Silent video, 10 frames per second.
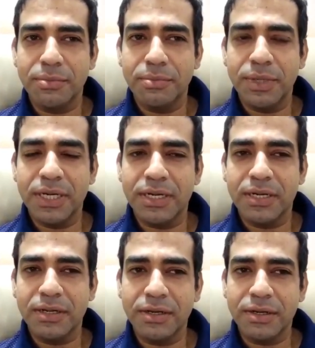But
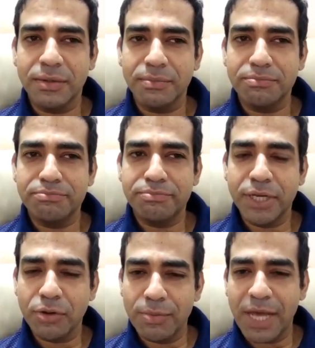
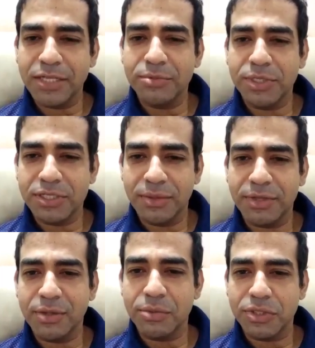payroll management is
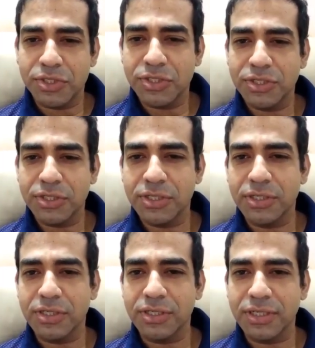something which
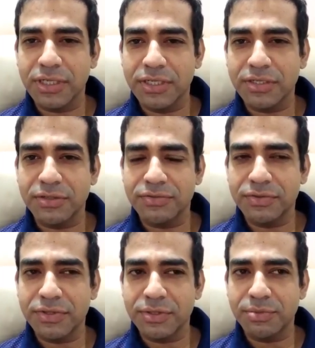is
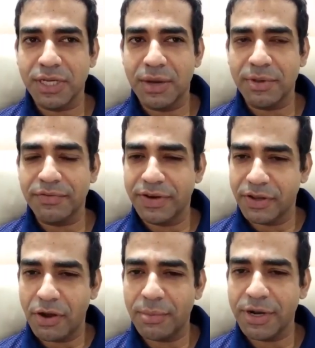becoming very
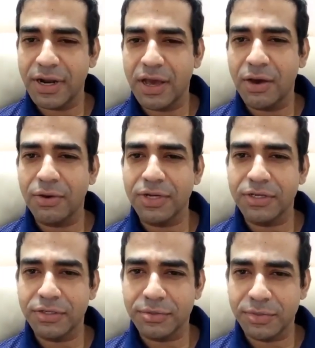common now in
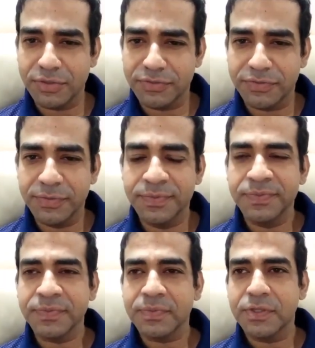terms of
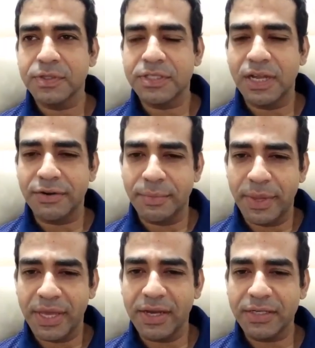salary
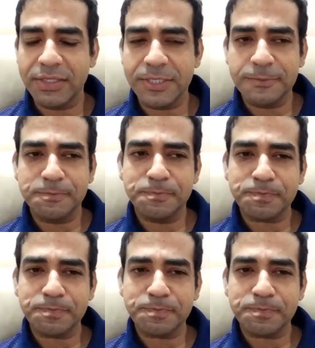pay cuts.